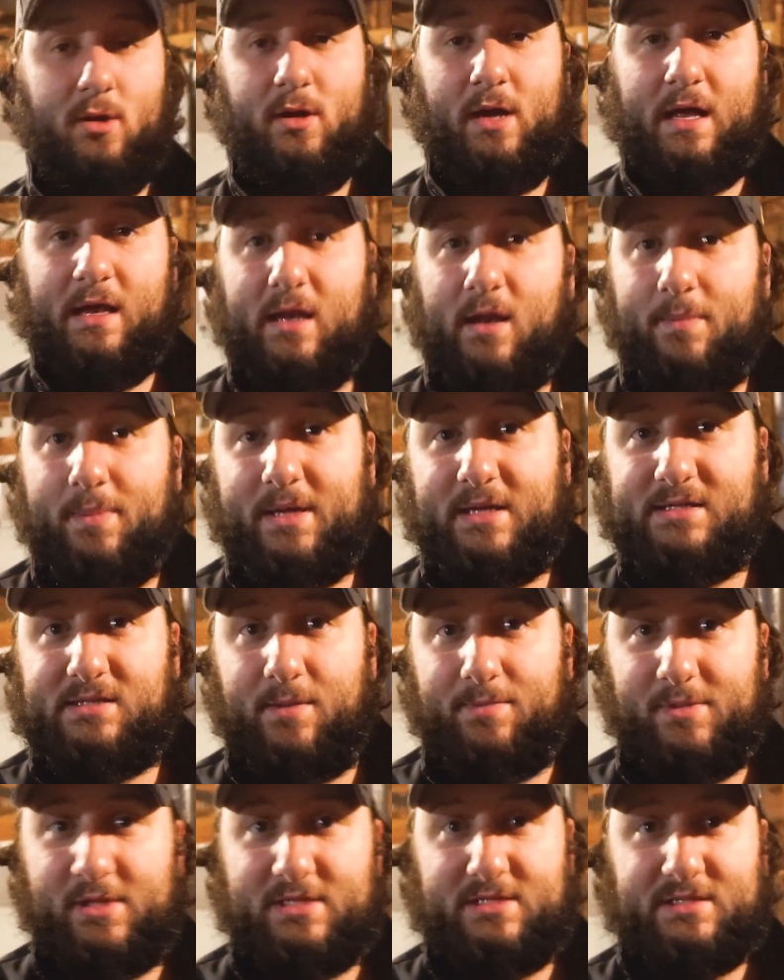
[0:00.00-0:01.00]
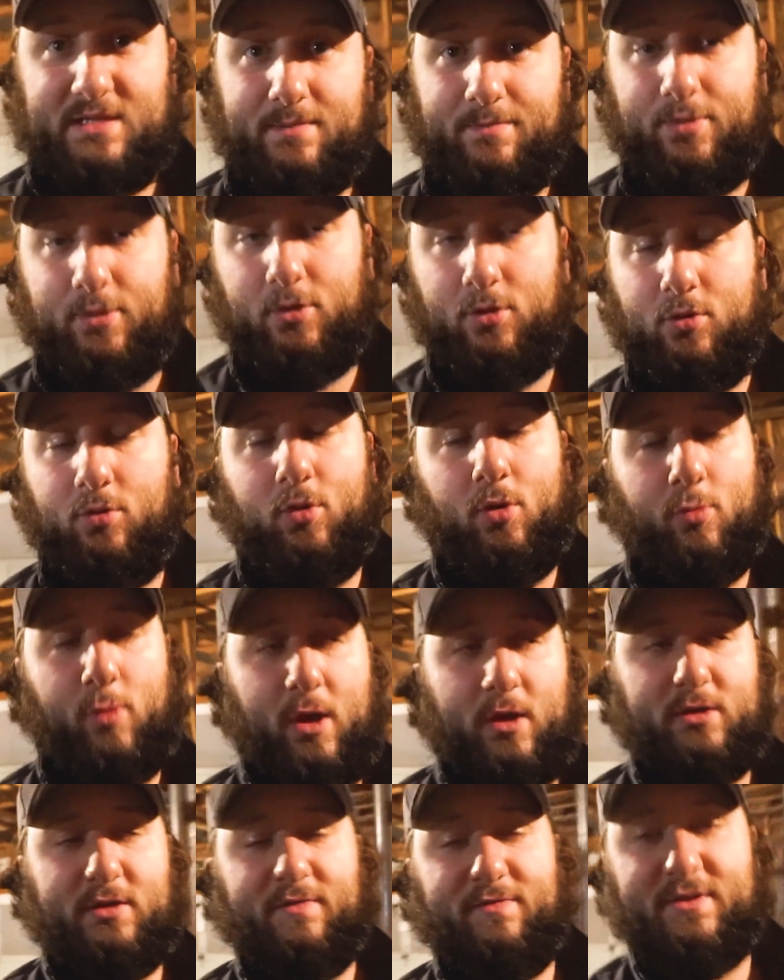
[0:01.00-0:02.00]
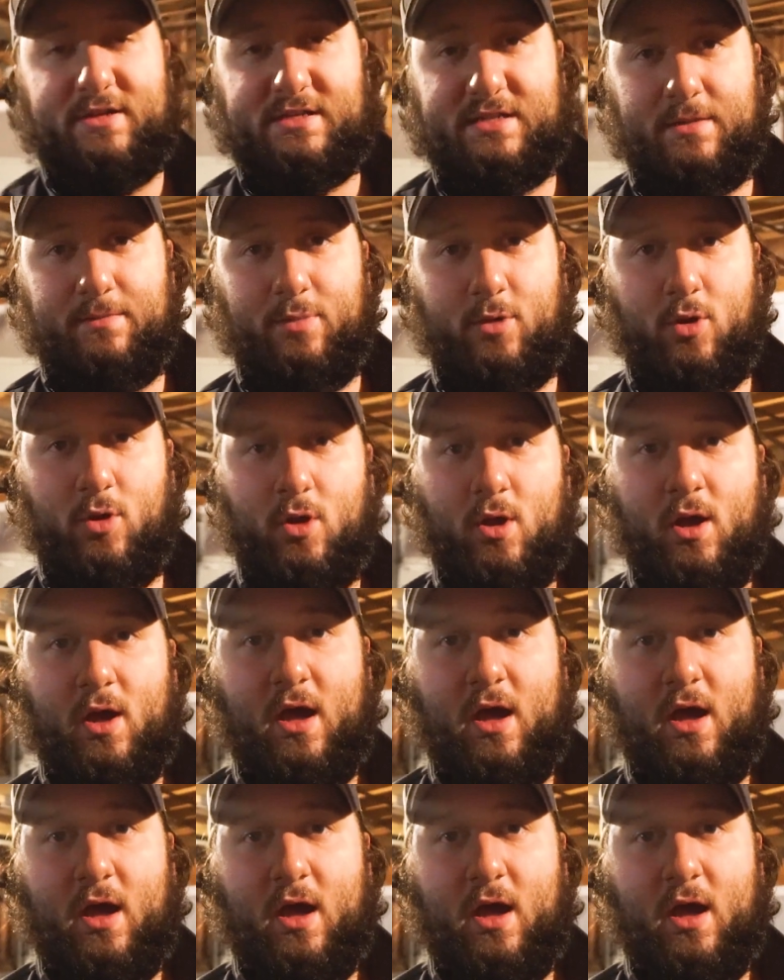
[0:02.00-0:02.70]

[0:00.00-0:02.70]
being something simple, well, relatively simple.